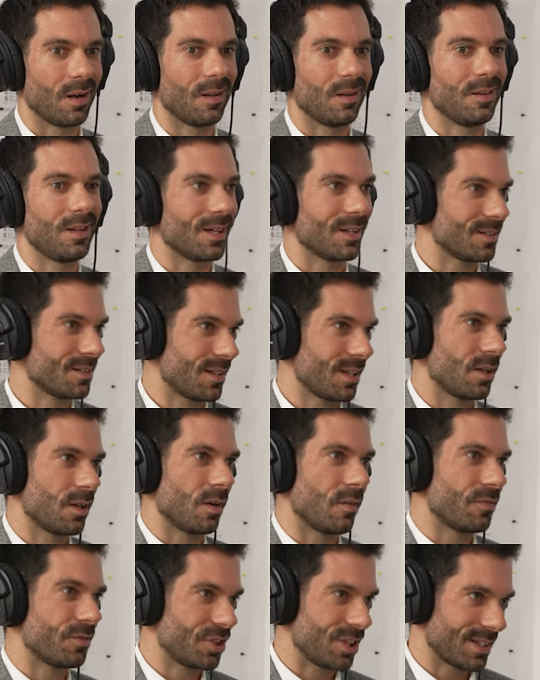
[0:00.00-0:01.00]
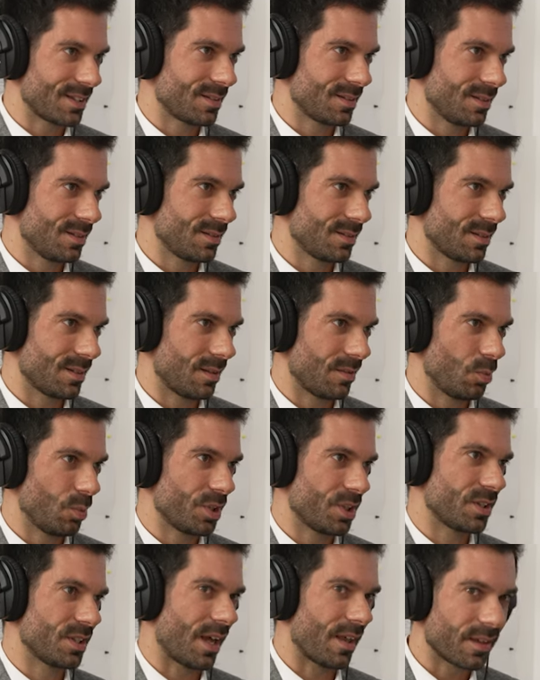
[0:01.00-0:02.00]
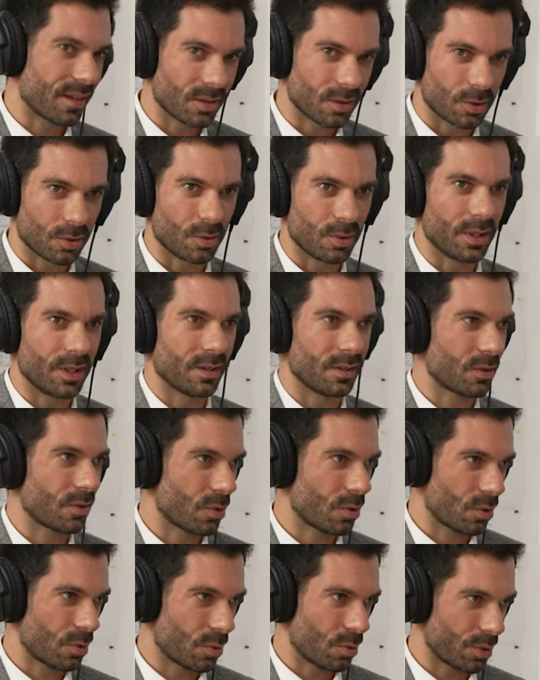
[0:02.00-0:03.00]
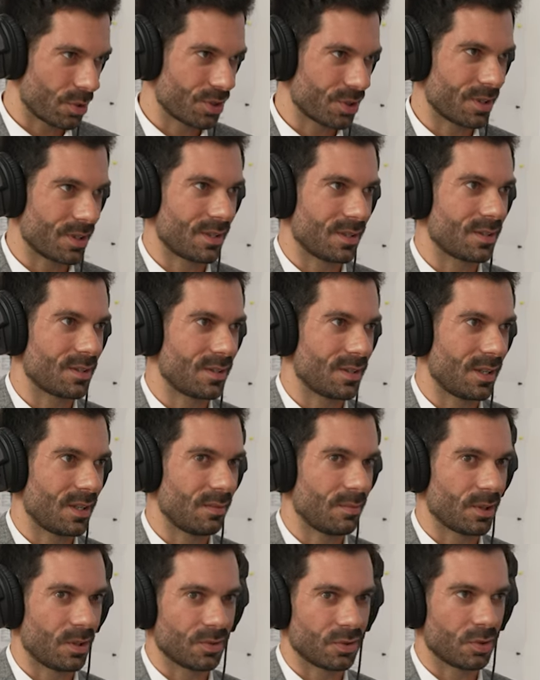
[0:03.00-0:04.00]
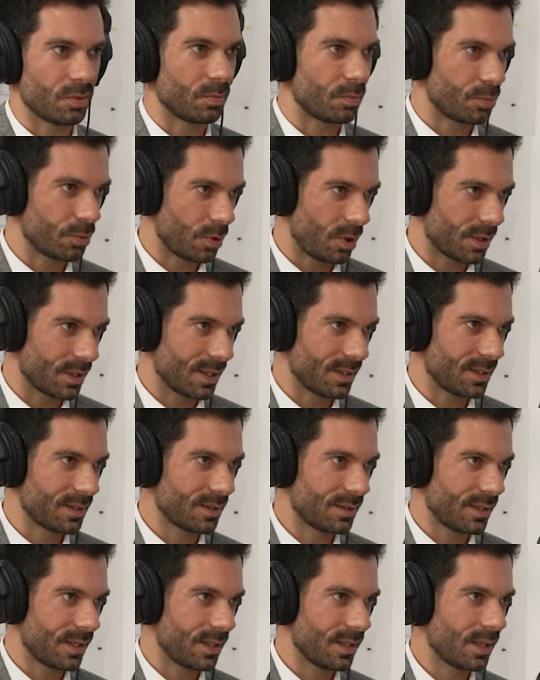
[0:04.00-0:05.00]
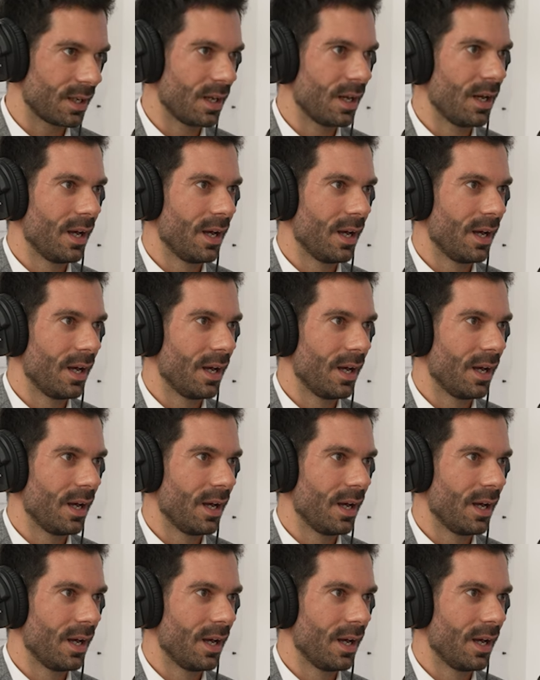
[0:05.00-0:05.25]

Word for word: the understanding of justice, which is, I think, not only a Christian understanding but also a broader understanding,